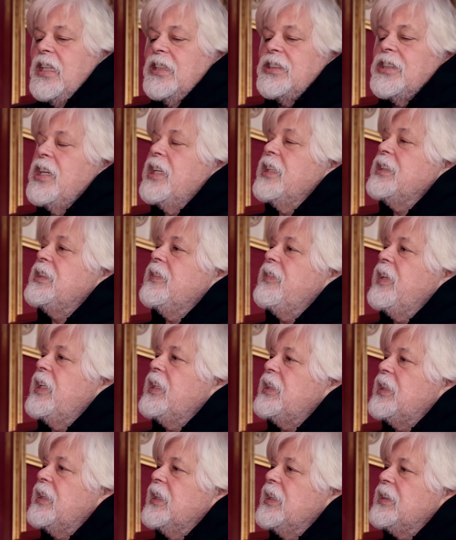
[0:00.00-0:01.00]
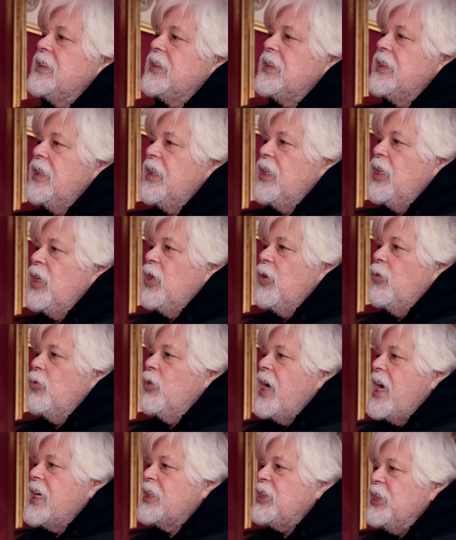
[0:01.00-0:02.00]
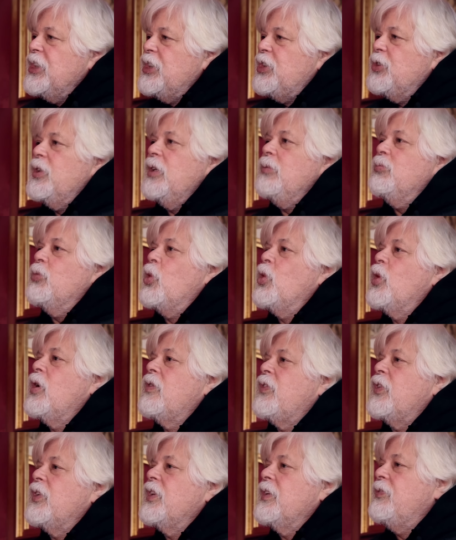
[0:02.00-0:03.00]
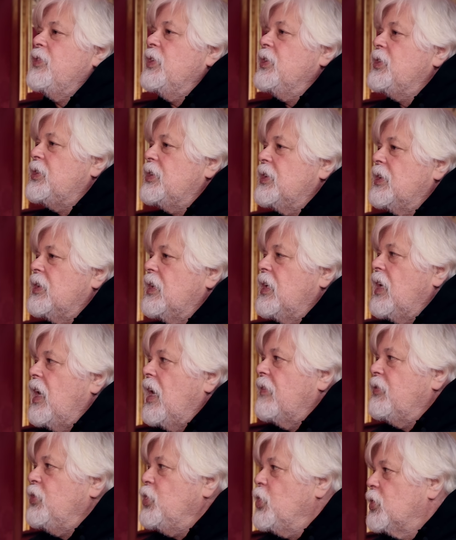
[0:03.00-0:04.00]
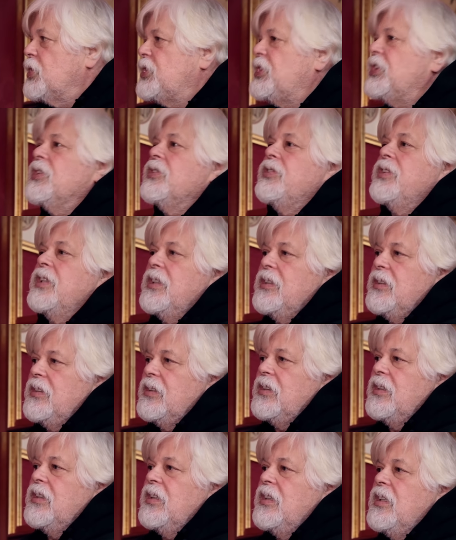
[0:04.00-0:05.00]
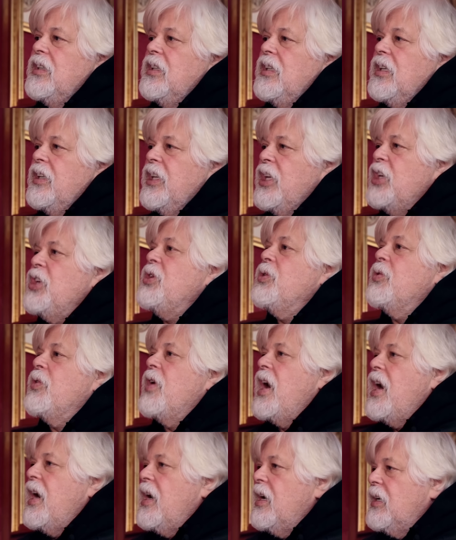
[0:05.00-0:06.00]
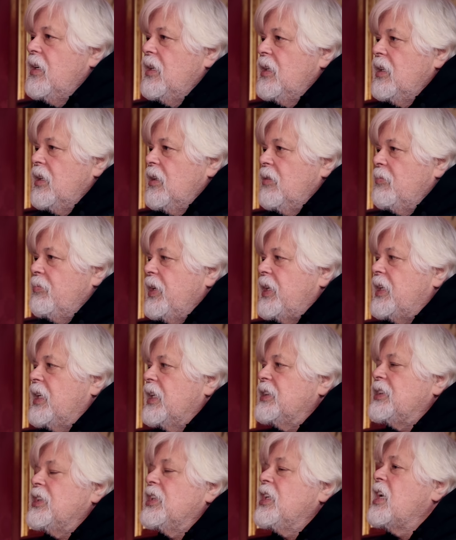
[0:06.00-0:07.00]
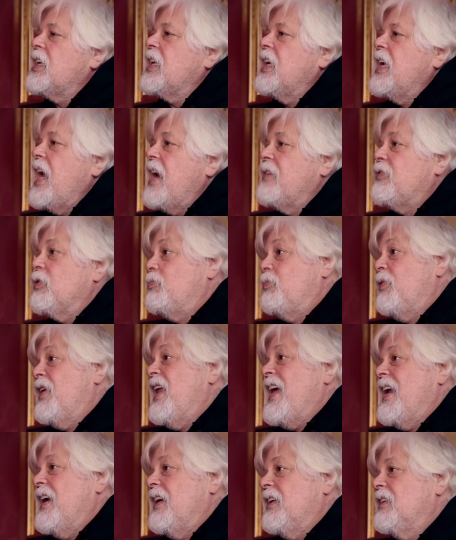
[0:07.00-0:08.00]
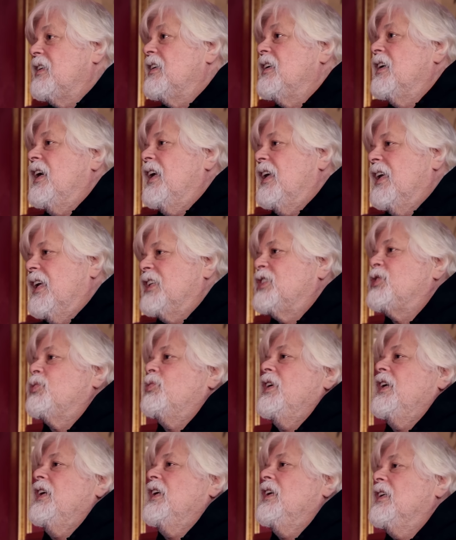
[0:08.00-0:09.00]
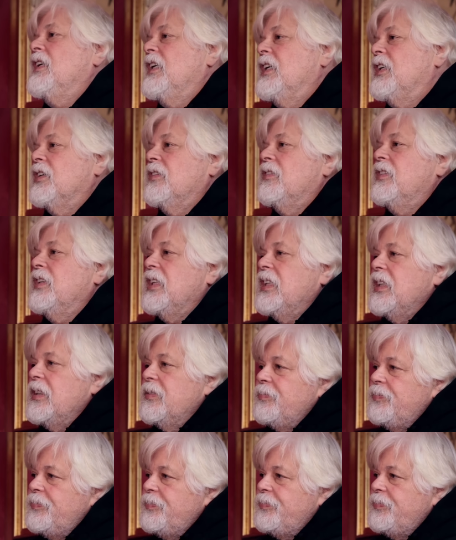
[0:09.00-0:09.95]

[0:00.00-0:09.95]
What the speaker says: as conservationists, we're actually doing more for the future of your children than you are. Because they're not going to have a planet unless we intervene.